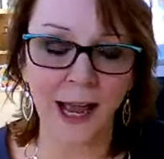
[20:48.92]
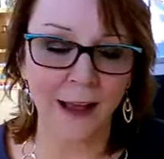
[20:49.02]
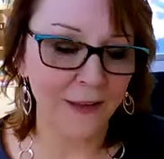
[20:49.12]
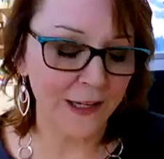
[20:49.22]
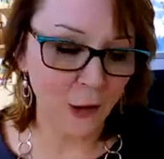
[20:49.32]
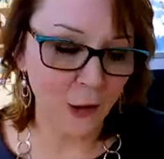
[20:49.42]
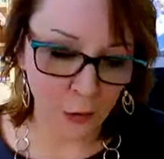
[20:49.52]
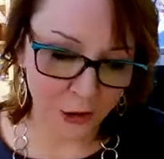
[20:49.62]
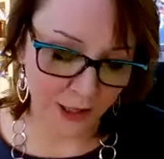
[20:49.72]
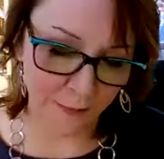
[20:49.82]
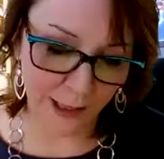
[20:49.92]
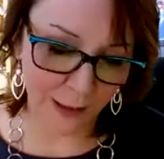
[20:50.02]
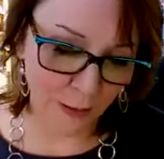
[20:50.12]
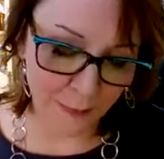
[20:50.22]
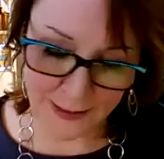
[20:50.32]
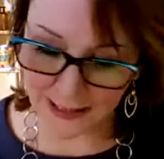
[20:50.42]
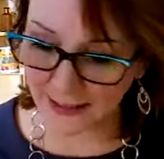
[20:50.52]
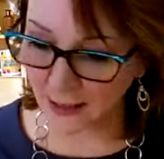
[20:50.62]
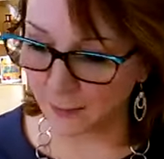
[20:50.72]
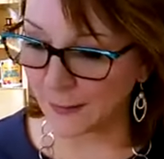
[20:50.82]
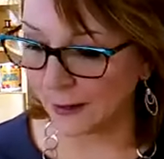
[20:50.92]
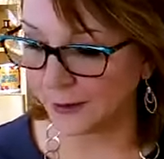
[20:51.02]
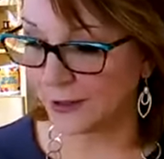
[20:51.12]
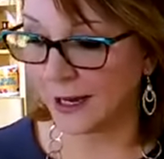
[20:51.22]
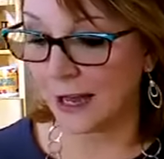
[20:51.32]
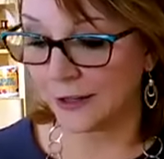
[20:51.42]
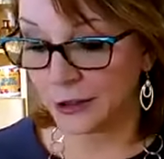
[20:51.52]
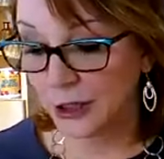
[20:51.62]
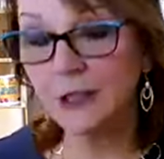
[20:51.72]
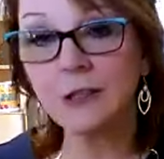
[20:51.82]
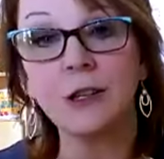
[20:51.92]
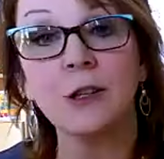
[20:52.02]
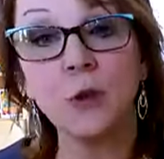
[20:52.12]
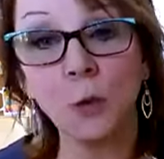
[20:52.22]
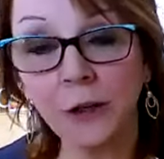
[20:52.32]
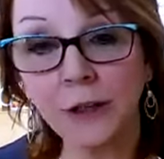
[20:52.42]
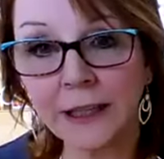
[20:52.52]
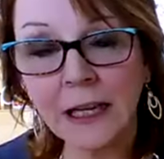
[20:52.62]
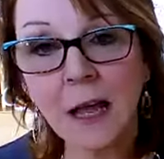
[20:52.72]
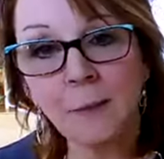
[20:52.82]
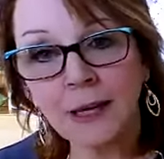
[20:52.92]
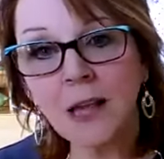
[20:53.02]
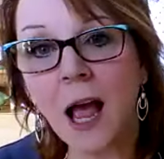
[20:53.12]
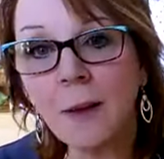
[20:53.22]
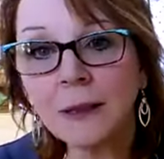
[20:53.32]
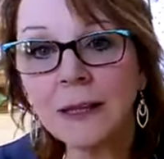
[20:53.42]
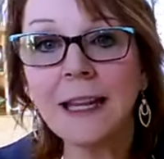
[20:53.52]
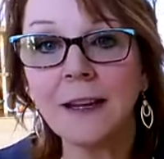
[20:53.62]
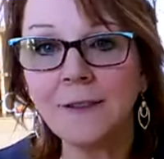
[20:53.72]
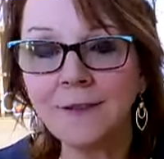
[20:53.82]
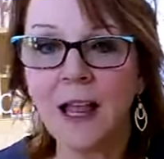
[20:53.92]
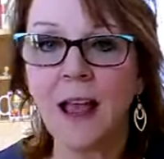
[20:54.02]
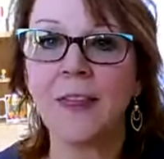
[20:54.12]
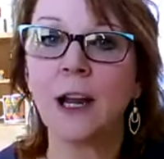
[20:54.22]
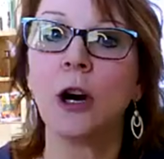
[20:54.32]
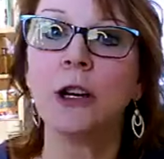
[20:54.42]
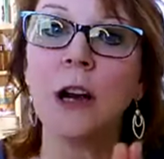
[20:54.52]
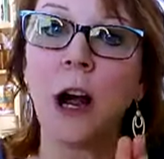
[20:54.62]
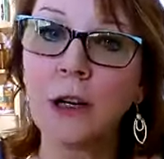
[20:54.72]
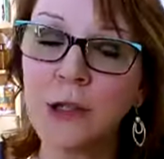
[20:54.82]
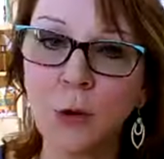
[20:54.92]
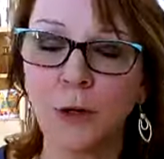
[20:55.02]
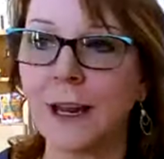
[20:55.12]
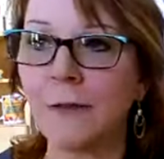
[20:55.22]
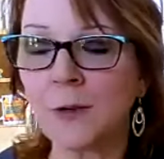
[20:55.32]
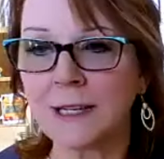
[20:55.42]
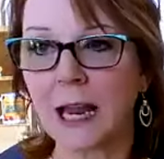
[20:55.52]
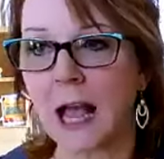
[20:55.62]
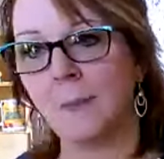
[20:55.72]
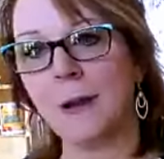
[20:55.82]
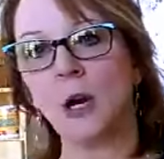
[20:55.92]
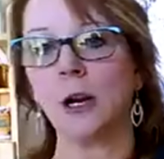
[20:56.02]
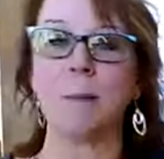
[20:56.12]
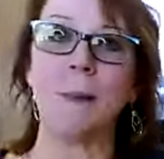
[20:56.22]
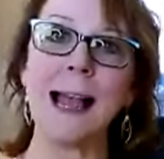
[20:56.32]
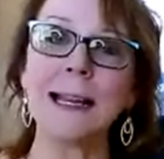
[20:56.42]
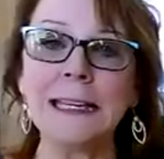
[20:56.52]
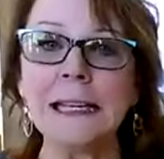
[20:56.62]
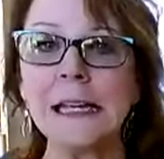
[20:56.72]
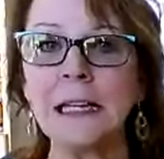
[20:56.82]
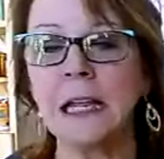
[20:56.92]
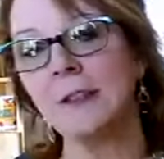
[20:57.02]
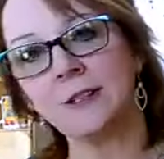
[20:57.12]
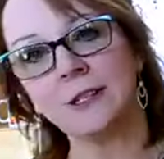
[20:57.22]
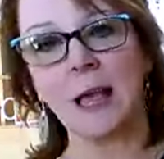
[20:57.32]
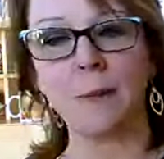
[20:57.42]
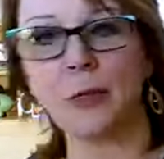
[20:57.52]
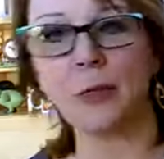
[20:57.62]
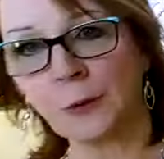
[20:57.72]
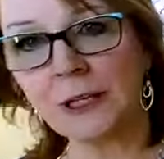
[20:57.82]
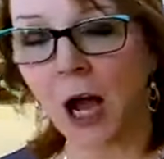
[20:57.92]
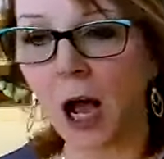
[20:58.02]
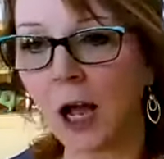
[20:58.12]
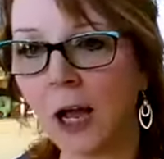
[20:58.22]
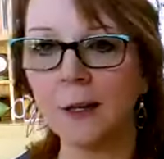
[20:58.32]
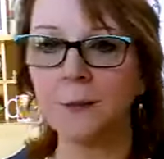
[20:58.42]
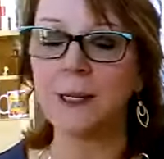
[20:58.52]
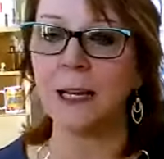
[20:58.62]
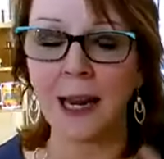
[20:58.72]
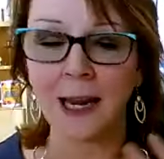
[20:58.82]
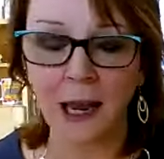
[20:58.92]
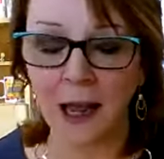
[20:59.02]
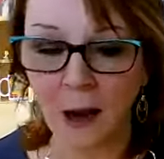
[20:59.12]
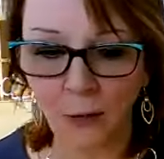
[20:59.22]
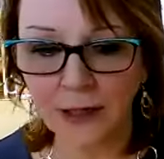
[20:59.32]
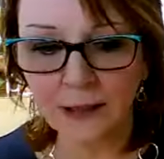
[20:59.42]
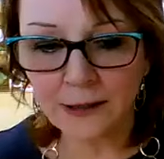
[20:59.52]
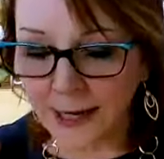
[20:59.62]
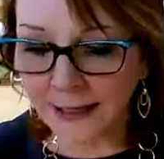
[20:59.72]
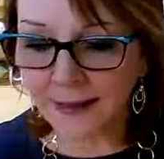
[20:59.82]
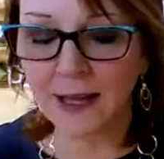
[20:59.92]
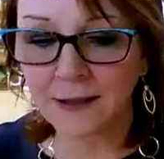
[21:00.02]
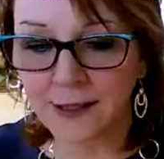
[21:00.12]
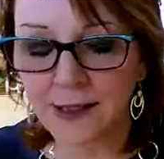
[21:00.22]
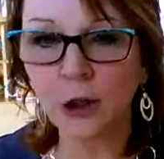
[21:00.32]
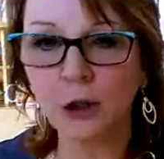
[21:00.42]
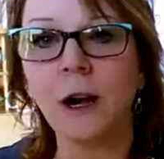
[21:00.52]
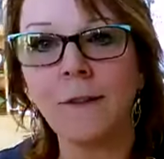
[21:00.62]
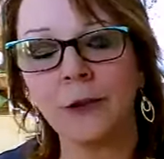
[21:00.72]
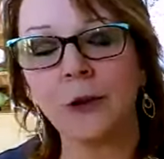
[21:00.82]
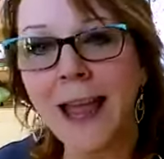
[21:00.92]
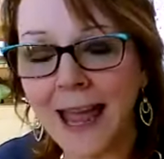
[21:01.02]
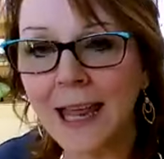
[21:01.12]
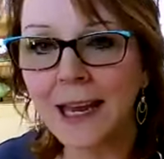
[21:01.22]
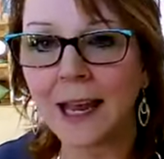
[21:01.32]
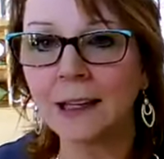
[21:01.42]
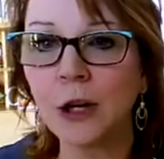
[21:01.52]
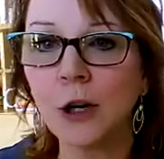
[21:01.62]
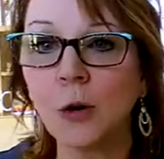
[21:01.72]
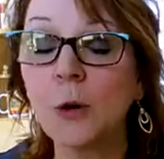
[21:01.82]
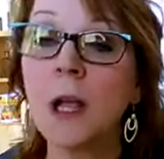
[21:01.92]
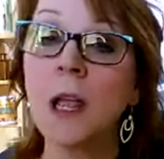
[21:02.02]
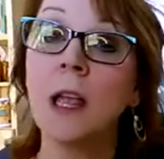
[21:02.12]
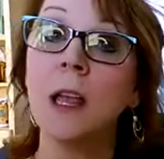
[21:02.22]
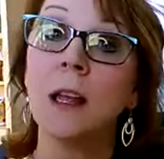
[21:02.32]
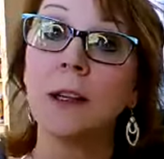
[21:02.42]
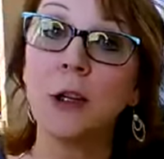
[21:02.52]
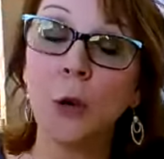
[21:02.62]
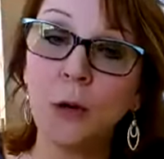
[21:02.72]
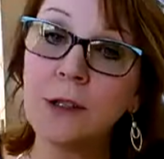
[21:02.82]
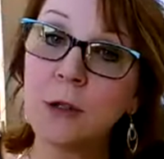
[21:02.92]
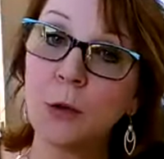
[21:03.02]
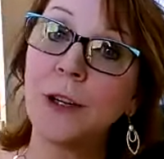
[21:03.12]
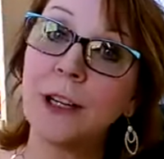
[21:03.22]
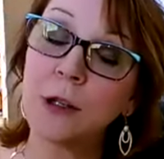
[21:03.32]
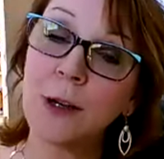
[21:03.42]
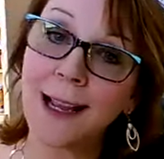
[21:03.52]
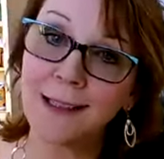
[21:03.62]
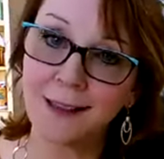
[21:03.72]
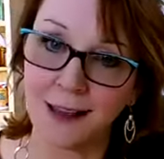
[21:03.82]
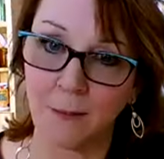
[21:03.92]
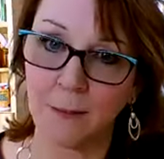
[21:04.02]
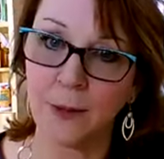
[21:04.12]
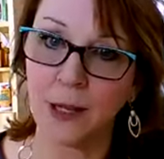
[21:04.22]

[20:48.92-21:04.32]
i have this course on my website about how to change the story because yeah. i believe that our our story, everyone's like, I'm a narc magnet. This has happened three times. And, and I, I want to take that sticker off their head and go, your story attracted them.